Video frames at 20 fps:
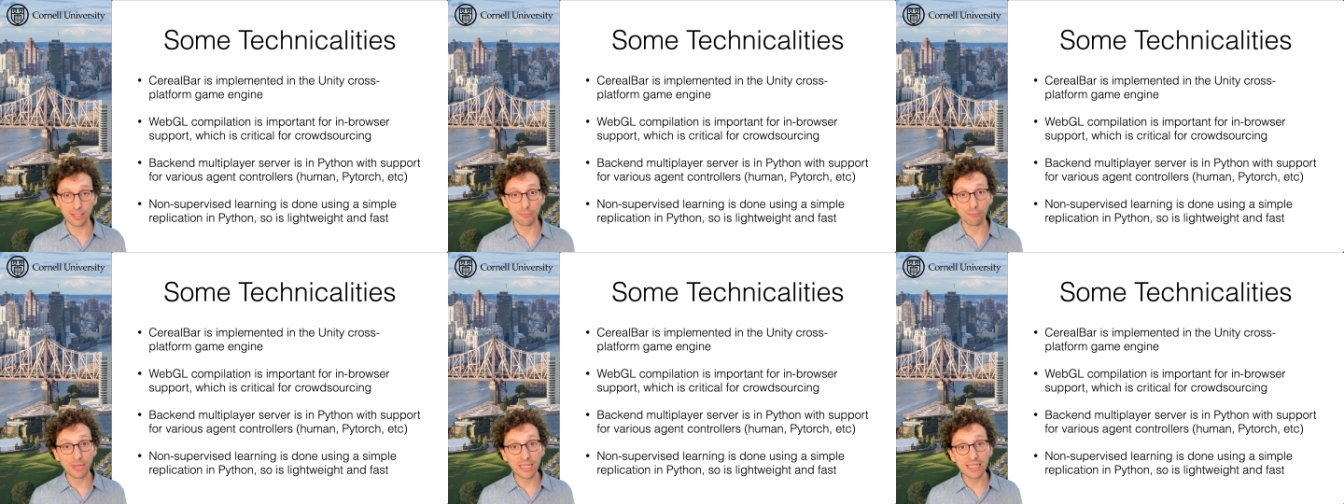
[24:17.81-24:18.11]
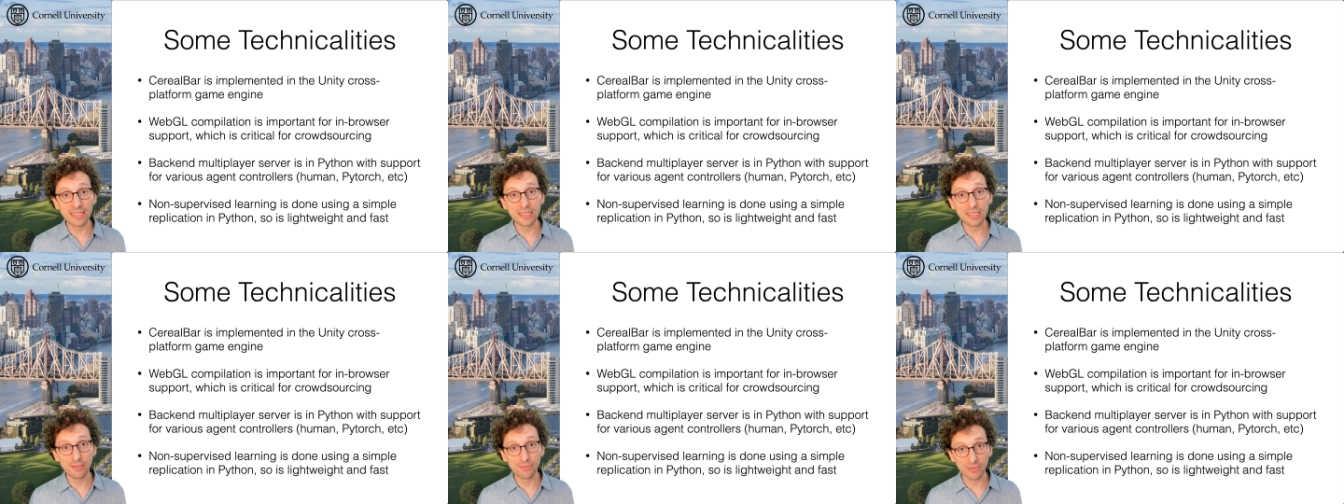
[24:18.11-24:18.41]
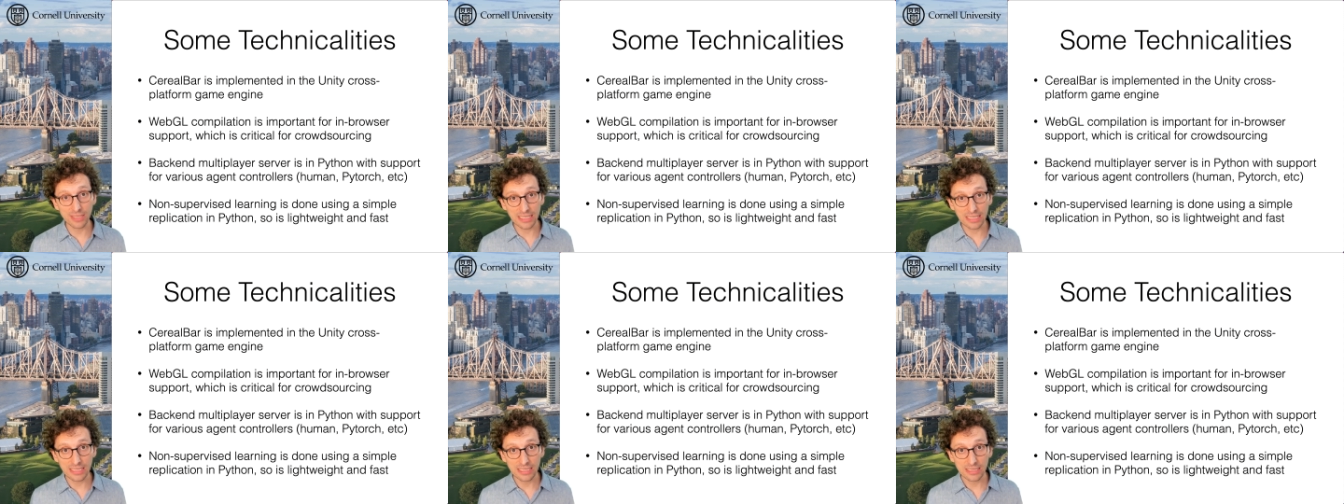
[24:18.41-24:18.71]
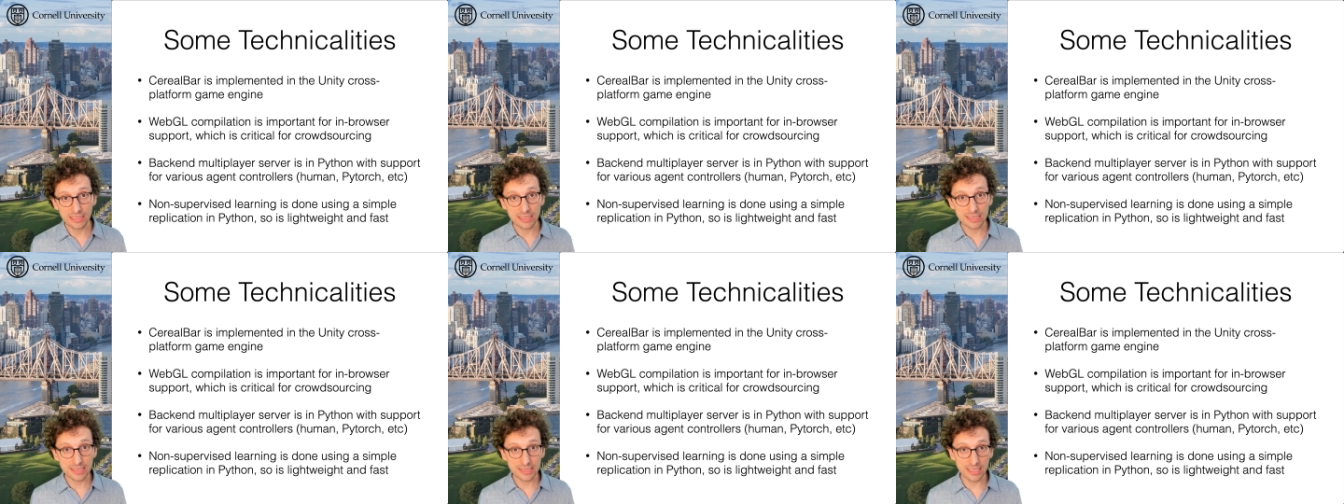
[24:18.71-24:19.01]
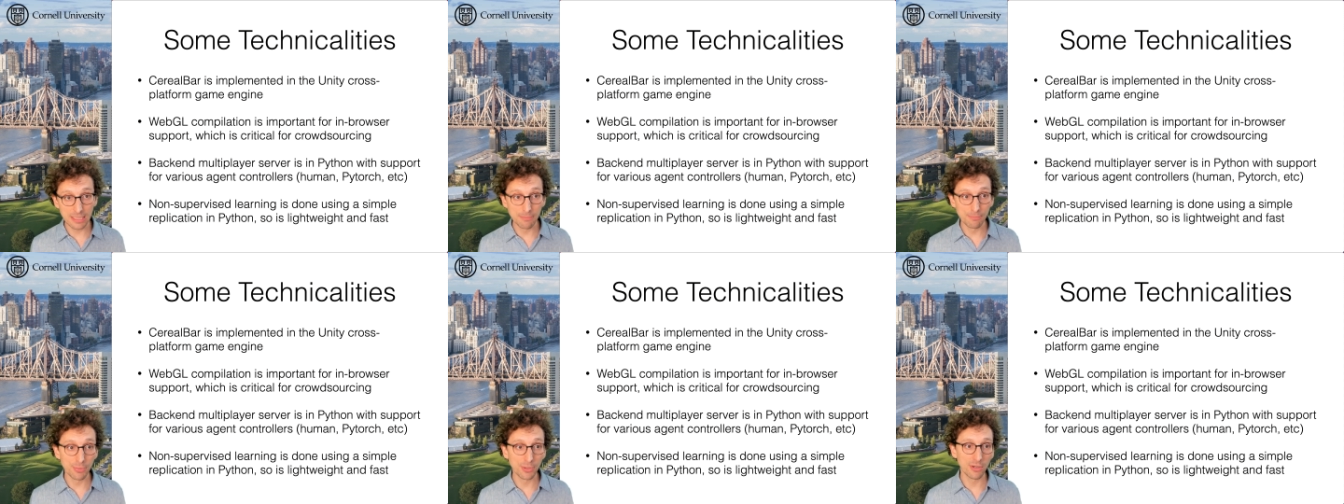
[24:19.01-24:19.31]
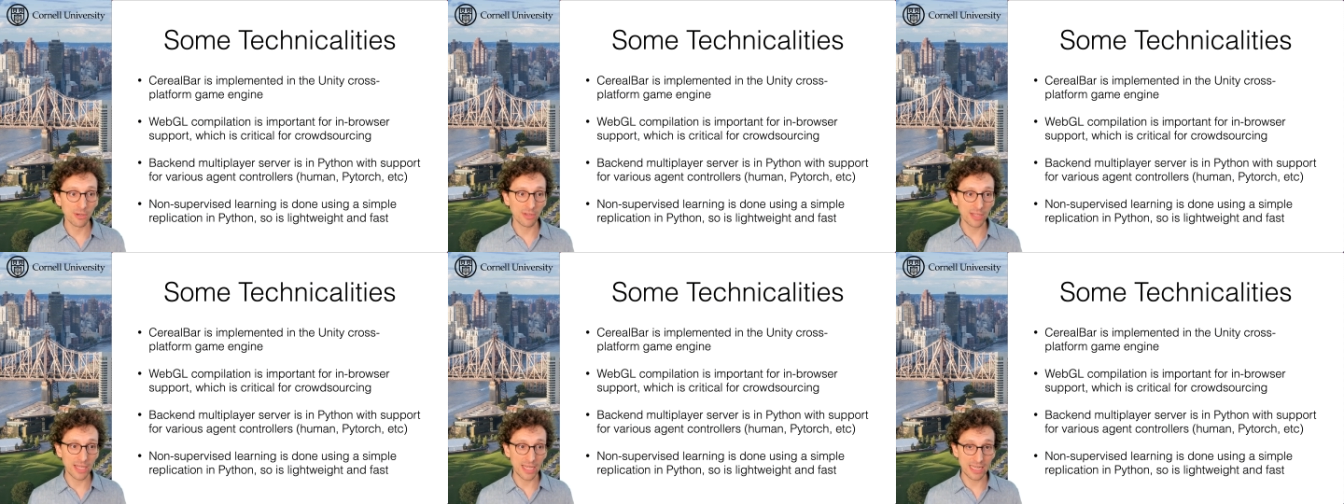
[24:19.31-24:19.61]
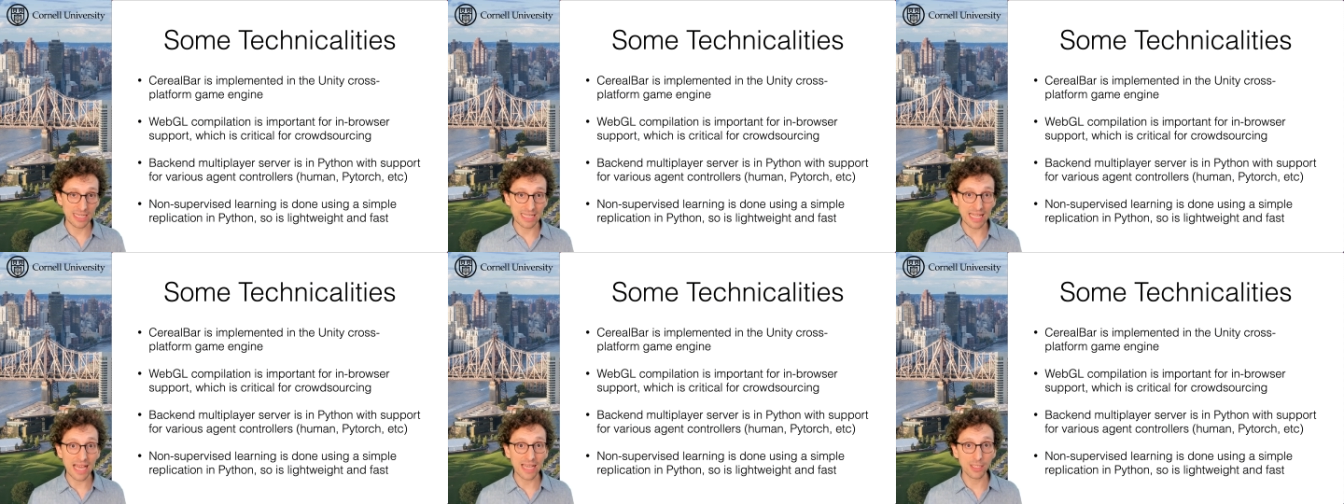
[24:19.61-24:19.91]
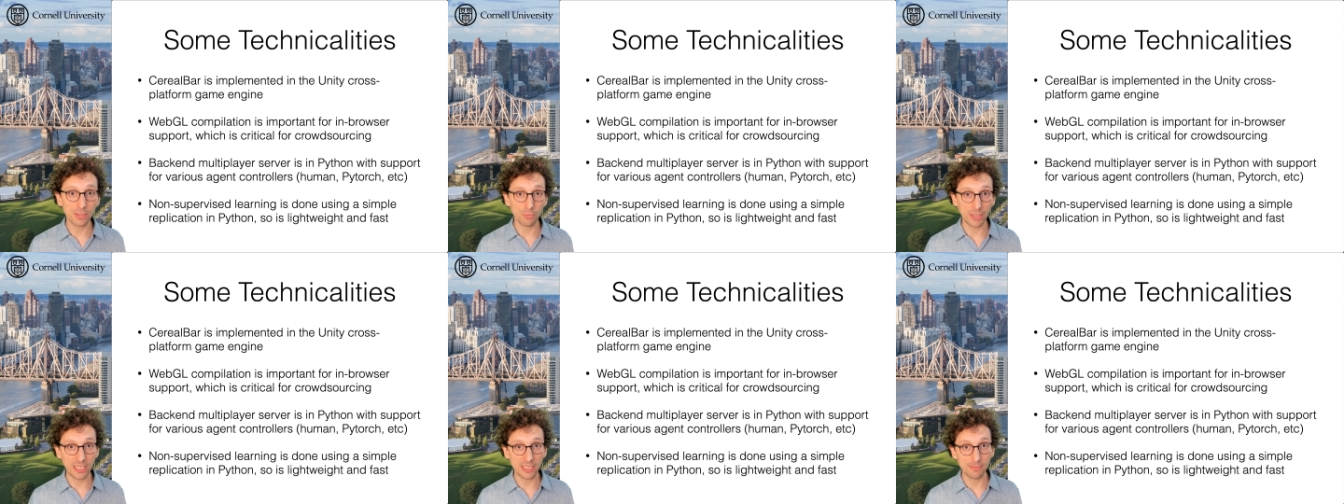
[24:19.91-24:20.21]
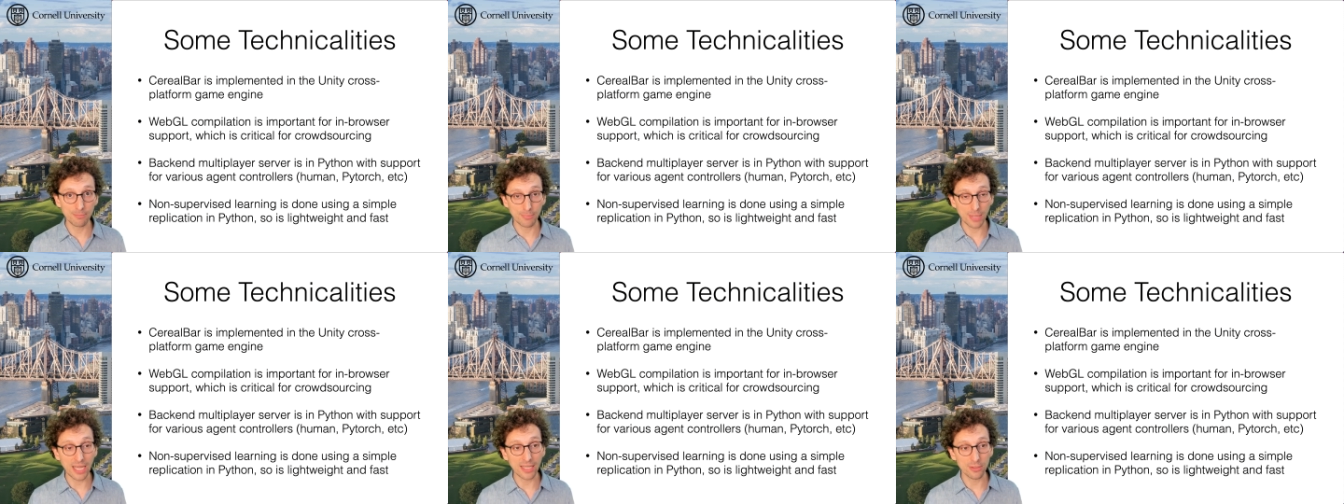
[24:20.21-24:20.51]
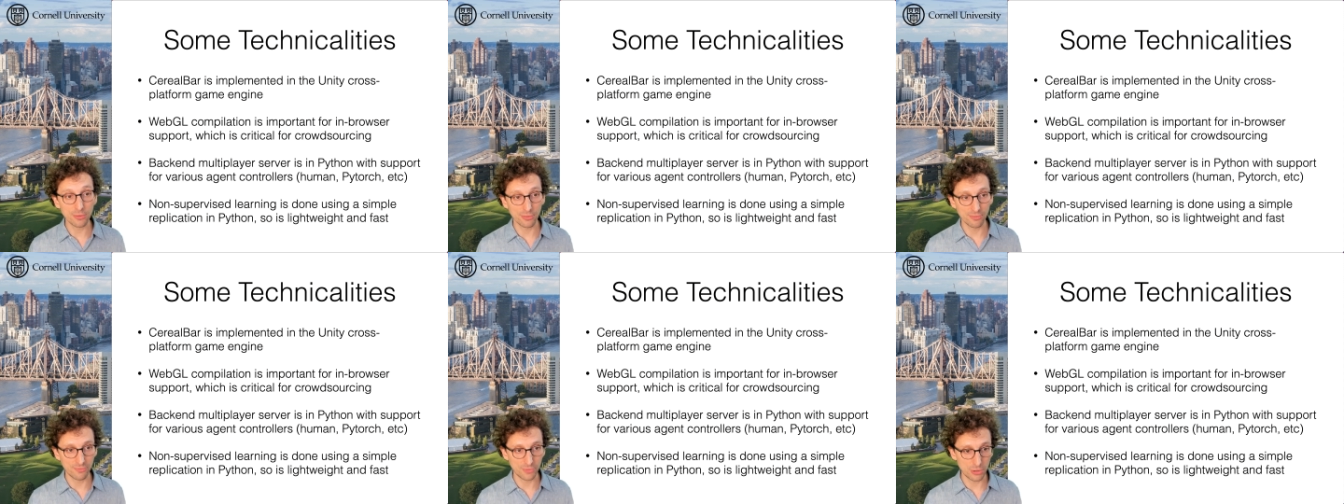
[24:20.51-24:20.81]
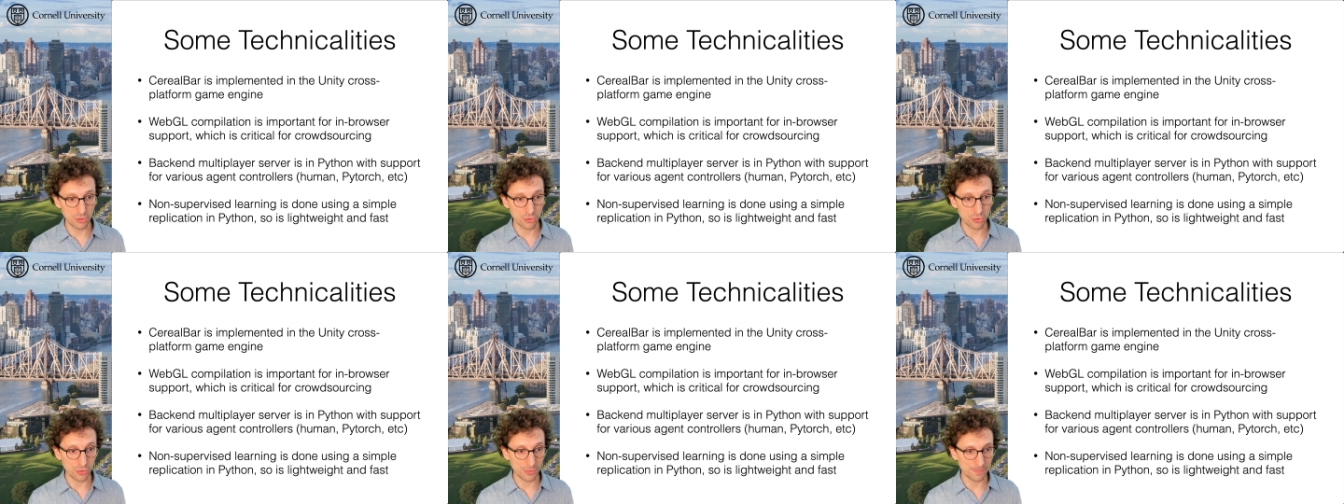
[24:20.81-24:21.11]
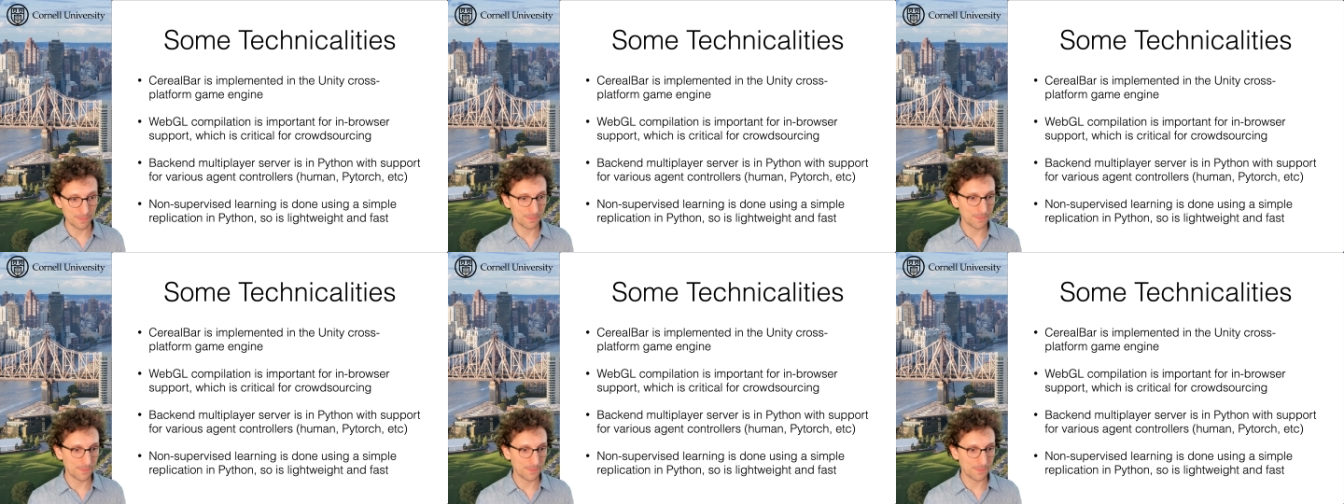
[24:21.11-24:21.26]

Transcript: relatively simple and lightweight Python version.